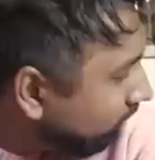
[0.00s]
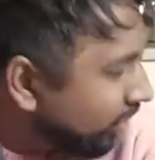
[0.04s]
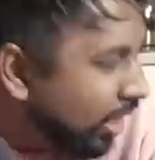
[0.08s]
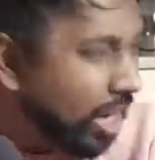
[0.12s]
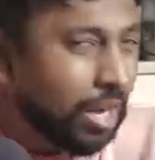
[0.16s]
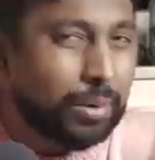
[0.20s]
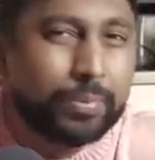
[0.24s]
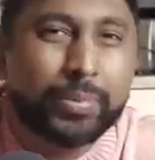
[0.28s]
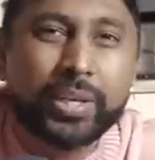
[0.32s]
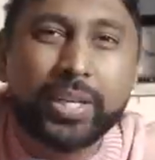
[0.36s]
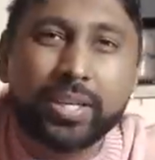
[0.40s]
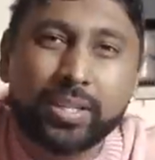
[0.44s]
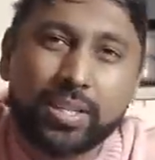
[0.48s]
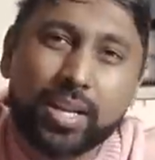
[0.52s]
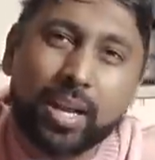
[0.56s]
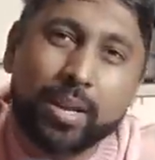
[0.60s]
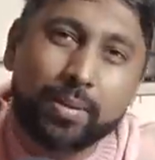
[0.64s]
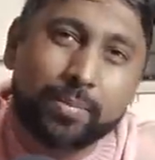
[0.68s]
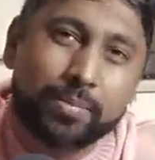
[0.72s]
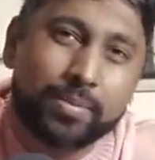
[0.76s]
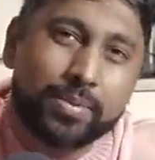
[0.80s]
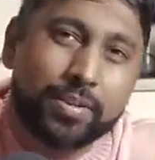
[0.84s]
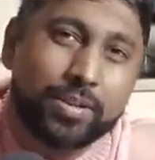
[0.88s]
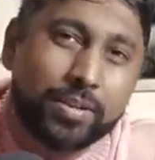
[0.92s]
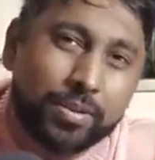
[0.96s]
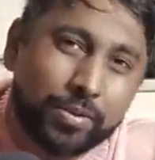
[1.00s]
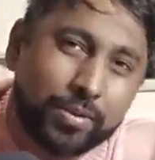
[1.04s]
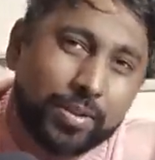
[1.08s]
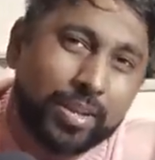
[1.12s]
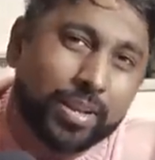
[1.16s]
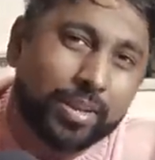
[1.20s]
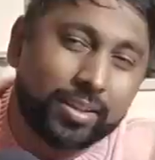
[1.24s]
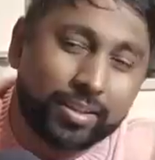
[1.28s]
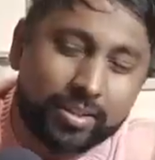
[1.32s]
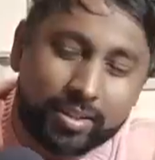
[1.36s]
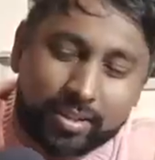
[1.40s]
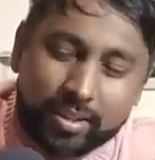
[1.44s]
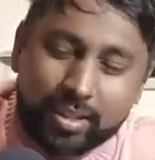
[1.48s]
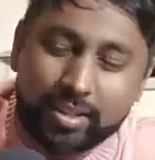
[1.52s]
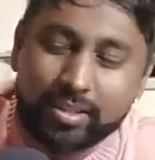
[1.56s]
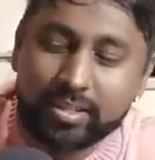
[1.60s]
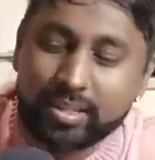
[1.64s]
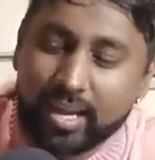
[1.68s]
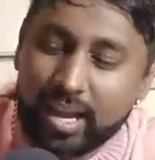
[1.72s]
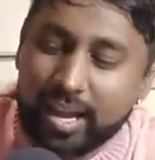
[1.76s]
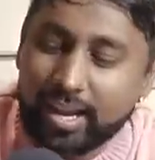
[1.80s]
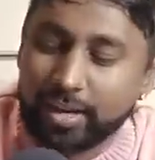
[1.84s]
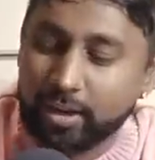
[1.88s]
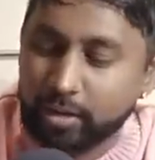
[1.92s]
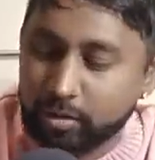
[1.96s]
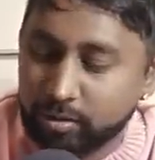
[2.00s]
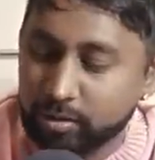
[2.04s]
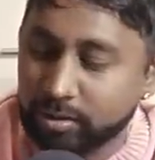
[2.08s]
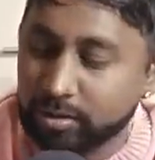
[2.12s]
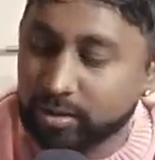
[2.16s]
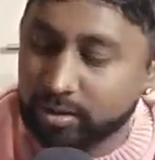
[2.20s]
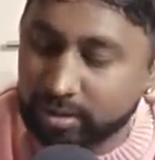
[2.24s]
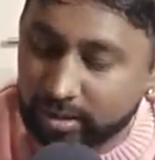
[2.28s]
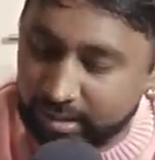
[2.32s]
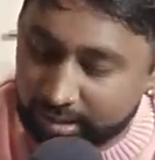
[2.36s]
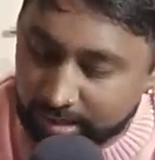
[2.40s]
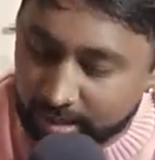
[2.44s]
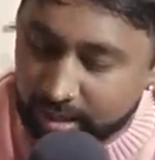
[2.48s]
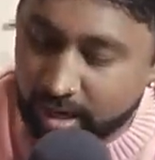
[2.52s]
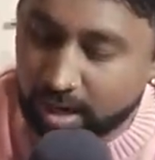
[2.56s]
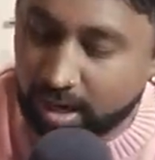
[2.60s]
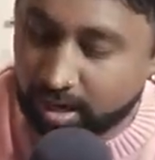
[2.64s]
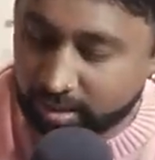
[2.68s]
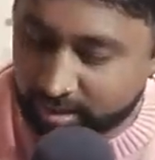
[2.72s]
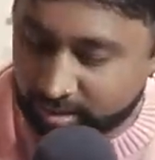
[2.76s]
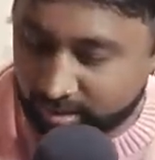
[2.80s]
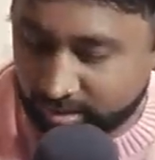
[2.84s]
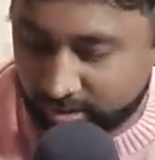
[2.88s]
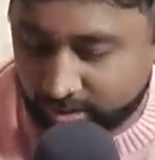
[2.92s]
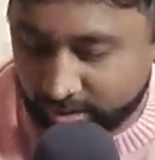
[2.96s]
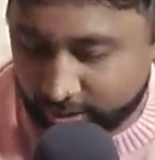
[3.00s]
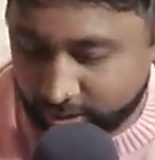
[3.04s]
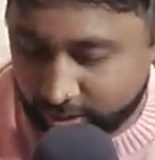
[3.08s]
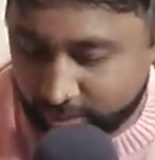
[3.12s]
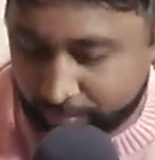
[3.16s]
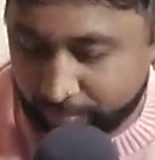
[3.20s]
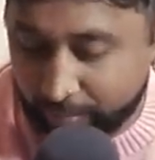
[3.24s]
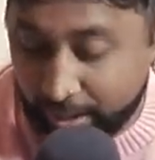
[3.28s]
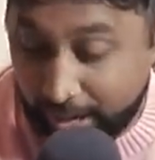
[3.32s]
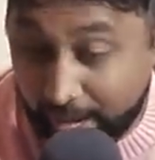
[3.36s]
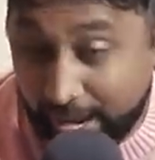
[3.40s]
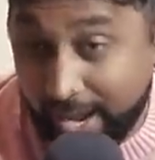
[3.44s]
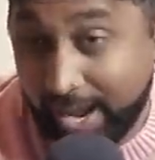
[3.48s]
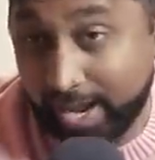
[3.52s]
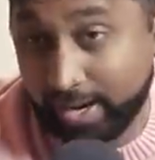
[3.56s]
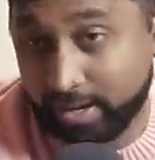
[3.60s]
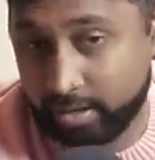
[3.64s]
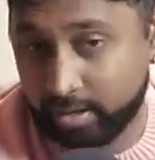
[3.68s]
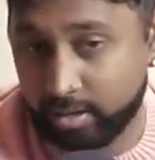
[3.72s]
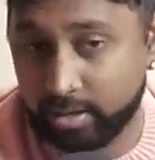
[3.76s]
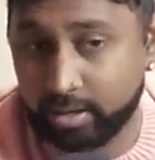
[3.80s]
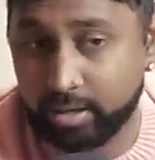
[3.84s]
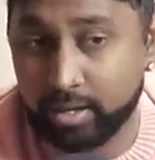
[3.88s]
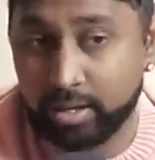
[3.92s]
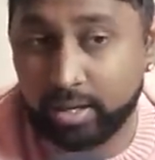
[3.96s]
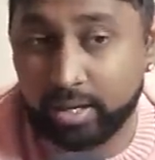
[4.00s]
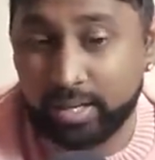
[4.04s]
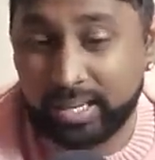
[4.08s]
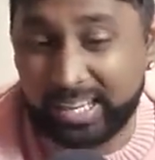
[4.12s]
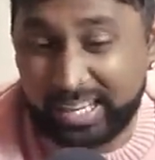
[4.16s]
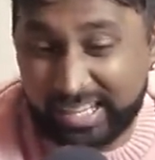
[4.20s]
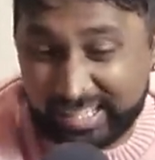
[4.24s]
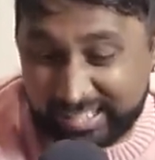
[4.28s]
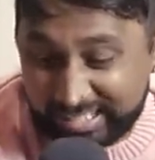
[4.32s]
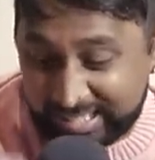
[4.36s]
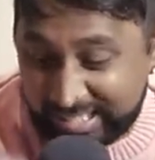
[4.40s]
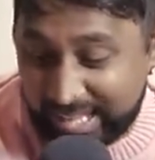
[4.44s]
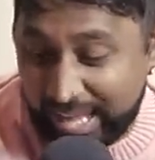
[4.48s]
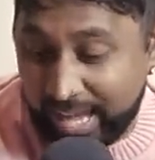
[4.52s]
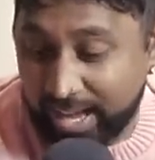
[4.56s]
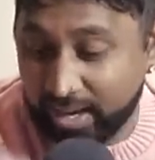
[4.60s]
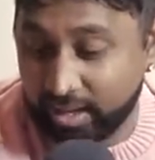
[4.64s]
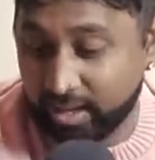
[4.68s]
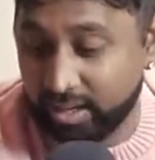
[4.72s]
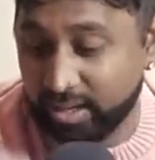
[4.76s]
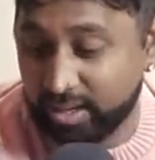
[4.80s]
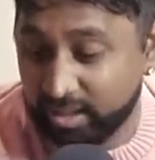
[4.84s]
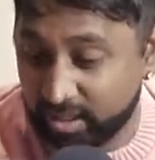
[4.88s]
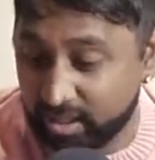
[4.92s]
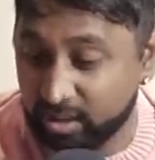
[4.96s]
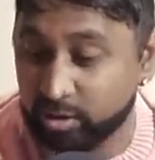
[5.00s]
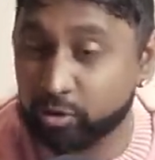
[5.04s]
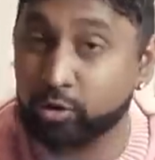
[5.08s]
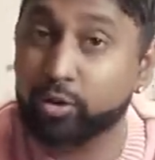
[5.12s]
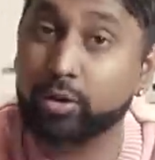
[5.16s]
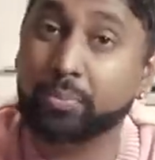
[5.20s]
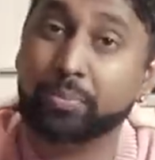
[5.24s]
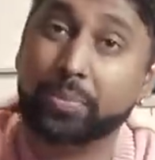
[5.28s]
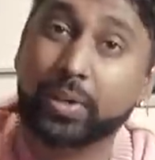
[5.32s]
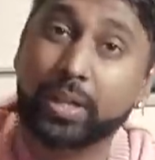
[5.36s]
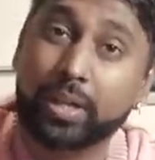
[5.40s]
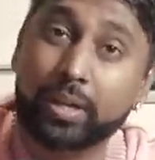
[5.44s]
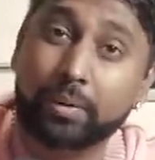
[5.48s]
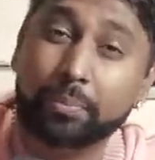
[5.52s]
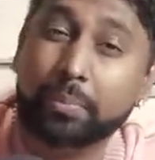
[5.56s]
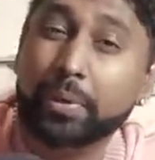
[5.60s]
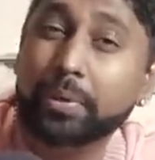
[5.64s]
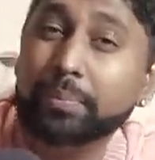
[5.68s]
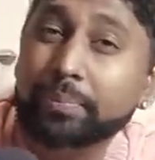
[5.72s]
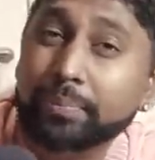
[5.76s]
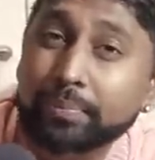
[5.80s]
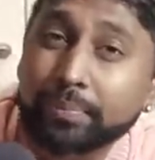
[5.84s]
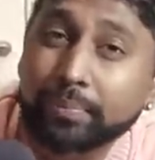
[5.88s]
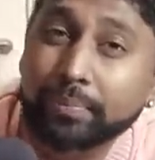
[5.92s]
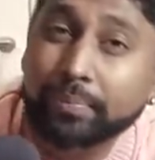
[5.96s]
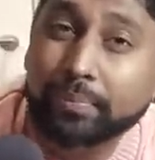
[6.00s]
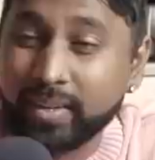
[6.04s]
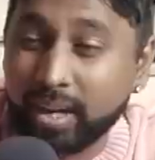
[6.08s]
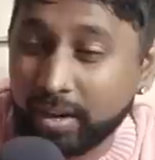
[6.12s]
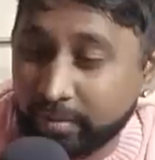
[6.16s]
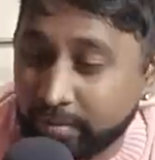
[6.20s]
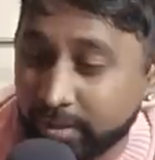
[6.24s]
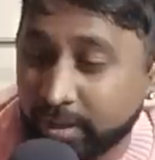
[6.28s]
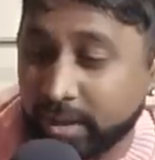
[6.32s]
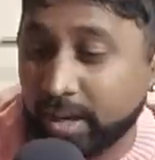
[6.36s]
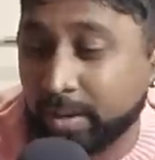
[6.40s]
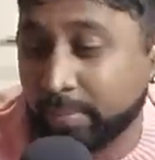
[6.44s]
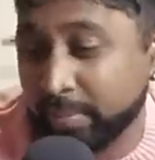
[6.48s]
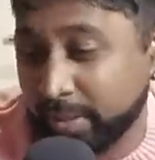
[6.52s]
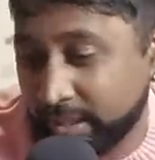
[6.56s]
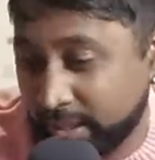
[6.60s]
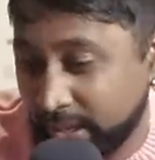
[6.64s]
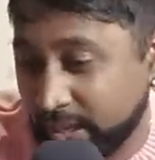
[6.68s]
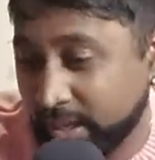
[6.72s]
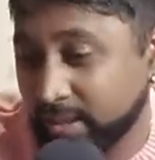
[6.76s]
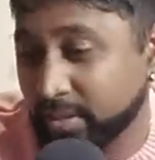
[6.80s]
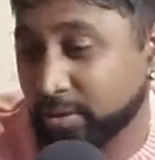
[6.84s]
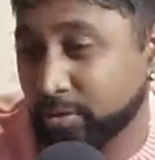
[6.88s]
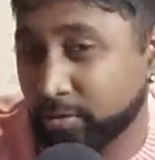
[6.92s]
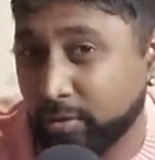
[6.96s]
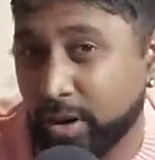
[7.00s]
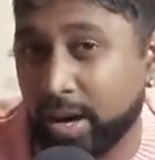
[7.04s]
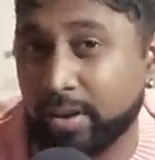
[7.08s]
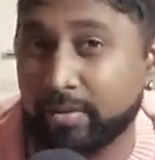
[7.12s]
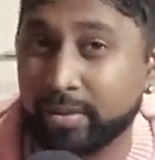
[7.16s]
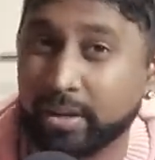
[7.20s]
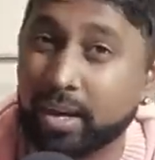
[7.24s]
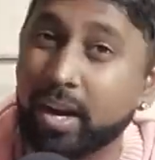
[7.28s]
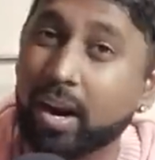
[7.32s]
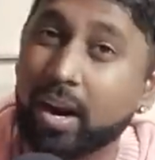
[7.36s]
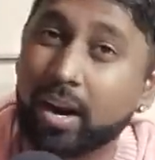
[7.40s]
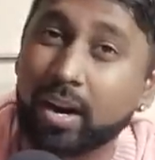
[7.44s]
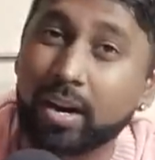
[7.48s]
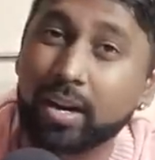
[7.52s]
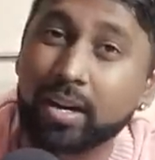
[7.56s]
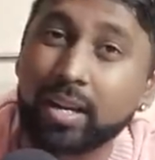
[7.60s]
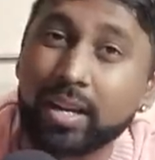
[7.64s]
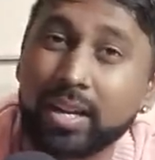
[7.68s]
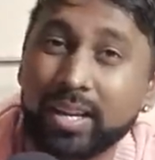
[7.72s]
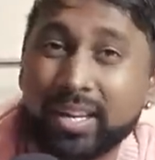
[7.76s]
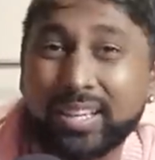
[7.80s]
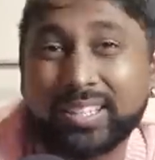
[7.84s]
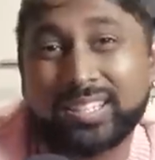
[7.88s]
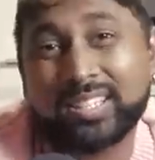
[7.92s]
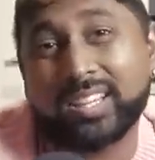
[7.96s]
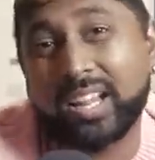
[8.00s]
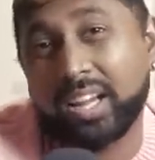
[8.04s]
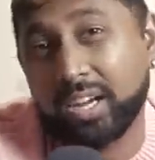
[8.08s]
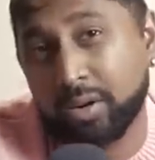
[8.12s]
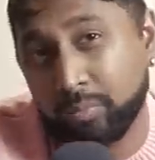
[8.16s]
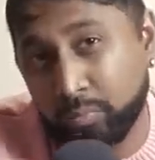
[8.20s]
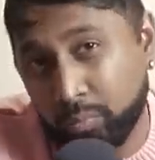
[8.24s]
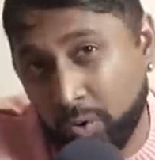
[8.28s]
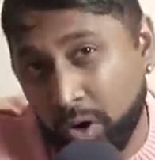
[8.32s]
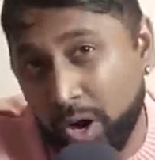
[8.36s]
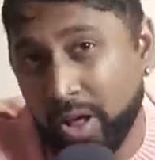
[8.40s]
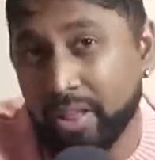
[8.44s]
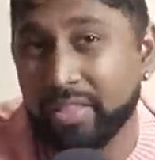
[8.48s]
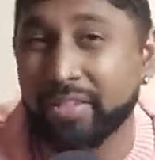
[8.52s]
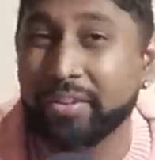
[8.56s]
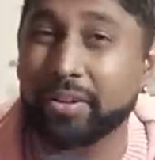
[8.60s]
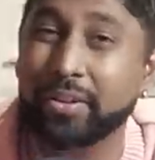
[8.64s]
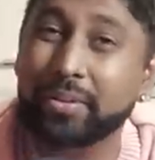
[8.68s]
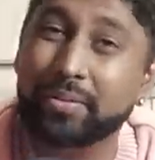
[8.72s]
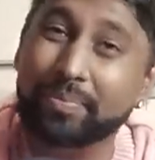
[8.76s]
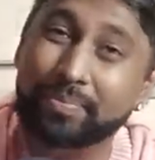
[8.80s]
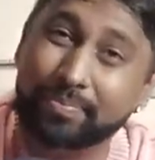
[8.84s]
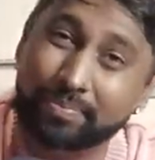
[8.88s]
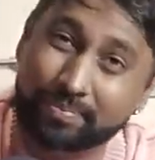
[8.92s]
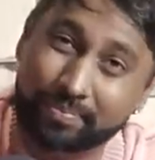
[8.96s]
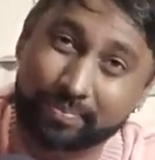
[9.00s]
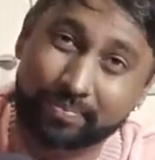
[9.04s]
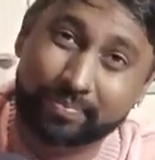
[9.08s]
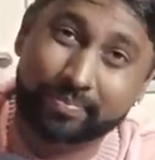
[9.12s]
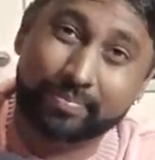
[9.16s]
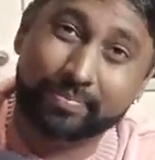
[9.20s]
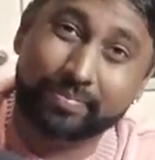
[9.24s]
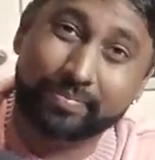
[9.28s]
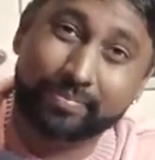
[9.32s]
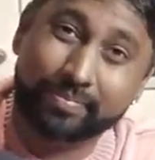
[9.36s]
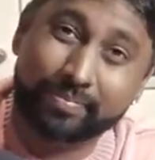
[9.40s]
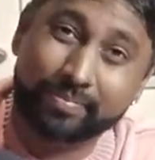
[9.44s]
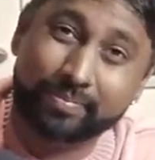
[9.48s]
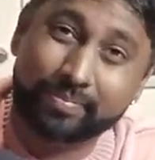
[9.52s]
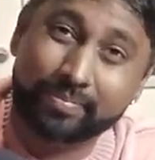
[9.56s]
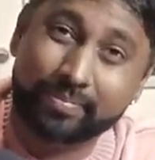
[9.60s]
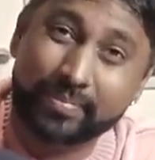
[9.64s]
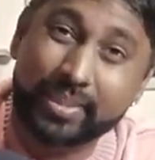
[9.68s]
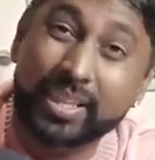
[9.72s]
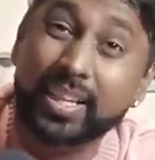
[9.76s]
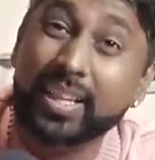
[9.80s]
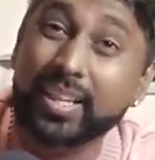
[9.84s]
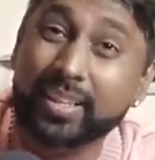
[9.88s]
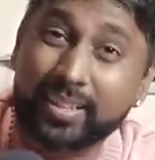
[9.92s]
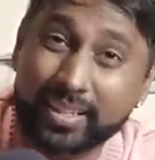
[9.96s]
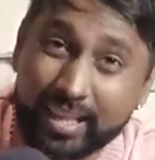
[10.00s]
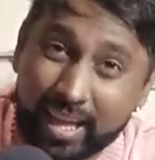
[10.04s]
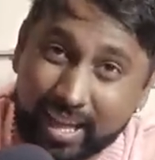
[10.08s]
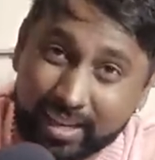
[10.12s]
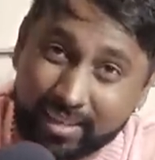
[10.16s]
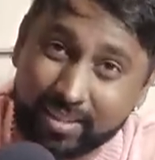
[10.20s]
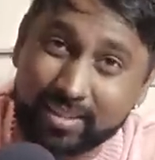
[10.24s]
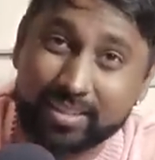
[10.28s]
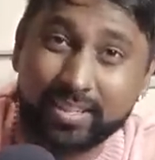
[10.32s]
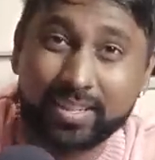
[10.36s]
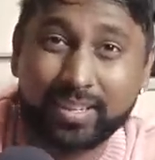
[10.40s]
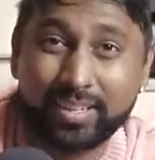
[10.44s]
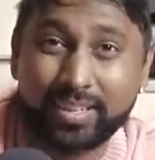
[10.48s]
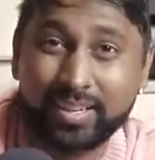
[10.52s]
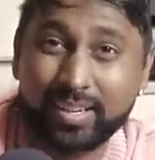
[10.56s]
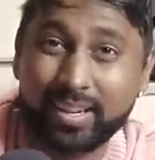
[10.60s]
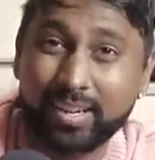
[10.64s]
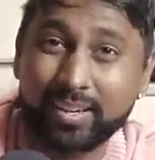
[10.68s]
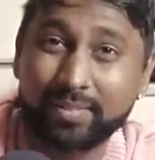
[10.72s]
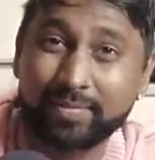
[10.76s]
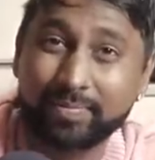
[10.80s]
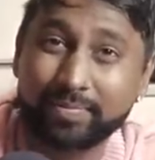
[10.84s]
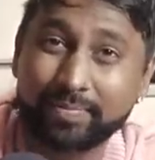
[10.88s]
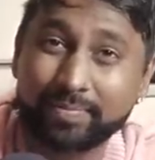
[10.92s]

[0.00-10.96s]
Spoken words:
How many times do you think this guy goes to the car dealership and is that his strip club? Every time he tests drive a car, it's like a brothel. Let that sink in.